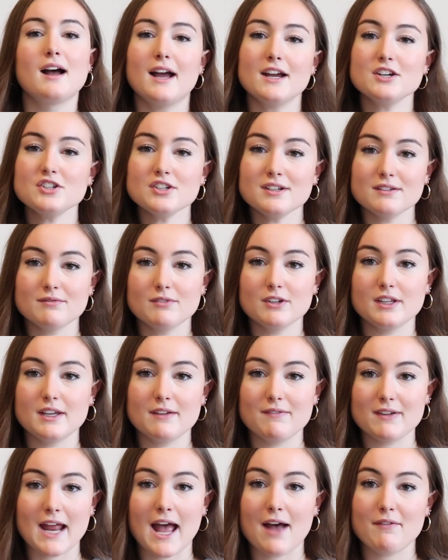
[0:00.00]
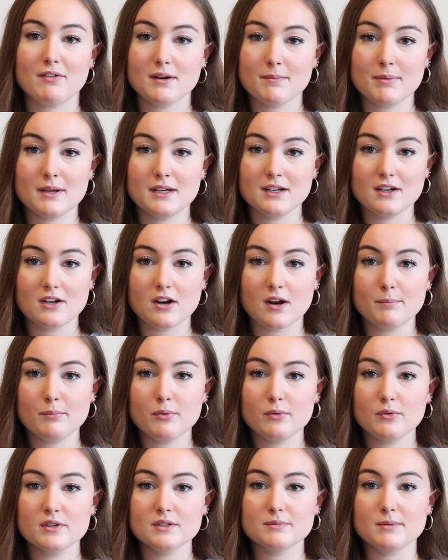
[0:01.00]
I shouldn't really even have an opinion on
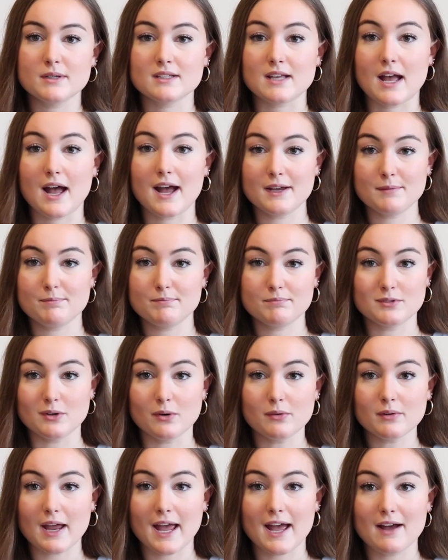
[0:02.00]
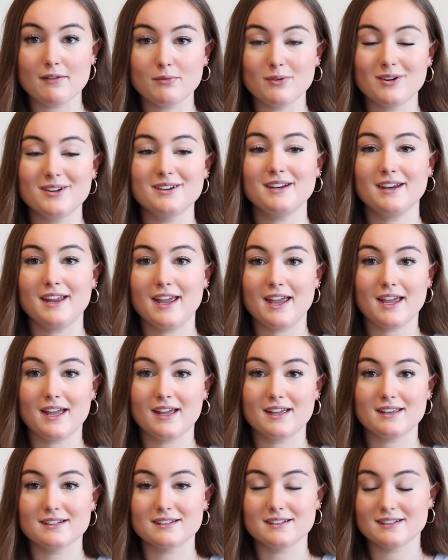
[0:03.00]
pools because I don't have one
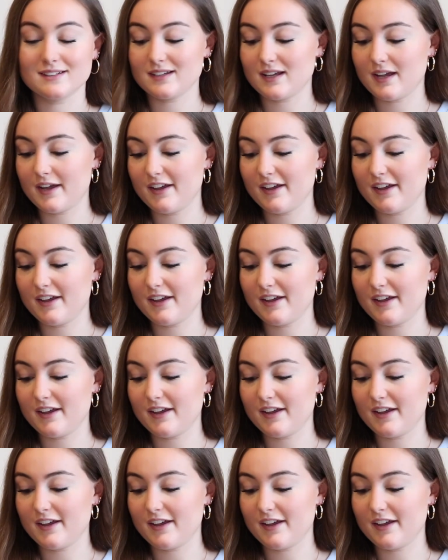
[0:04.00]
and